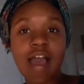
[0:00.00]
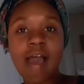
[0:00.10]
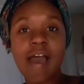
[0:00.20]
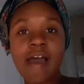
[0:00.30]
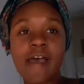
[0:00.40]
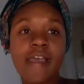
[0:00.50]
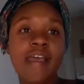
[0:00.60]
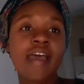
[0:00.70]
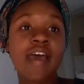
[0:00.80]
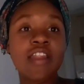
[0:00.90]
I
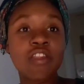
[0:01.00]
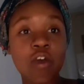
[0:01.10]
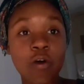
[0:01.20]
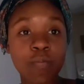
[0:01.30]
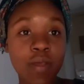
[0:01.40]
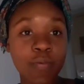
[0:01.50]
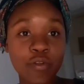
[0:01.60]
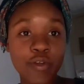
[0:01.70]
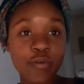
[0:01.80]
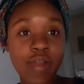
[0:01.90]
know people
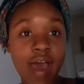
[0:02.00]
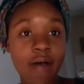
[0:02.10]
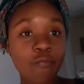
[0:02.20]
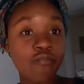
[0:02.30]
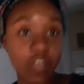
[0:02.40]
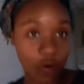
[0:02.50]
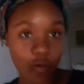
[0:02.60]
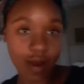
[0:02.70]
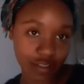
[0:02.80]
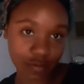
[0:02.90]
do not really
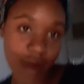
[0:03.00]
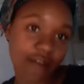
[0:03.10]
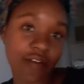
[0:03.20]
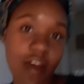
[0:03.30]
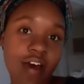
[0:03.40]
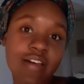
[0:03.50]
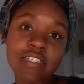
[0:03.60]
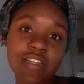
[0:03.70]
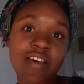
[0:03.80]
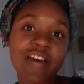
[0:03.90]
watch my
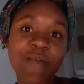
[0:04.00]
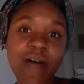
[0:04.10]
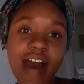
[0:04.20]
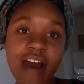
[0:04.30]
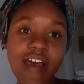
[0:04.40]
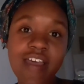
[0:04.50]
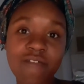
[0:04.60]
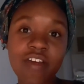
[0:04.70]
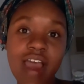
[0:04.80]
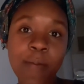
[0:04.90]
vlogs, but however,
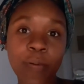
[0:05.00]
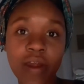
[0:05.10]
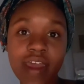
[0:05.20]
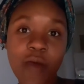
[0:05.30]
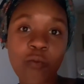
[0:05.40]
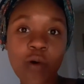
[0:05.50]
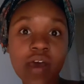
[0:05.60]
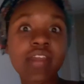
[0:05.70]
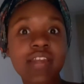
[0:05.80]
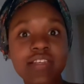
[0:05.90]
I pray that one
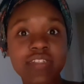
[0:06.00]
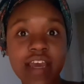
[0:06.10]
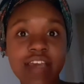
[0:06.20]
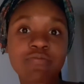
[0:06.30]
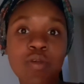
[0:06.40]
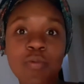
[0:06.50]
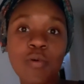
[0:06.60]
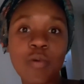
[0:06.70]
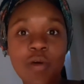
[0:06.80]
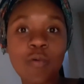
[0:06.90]
of these days people
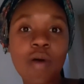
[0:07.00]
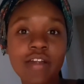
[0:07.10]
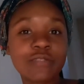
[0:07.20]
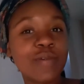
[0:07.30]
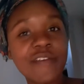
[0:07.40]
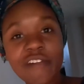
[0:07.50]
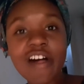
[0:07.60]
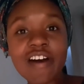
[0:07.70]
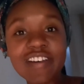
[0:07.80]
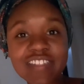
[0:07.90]
will watch my
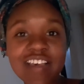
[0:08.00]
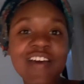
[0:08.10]
vlogs.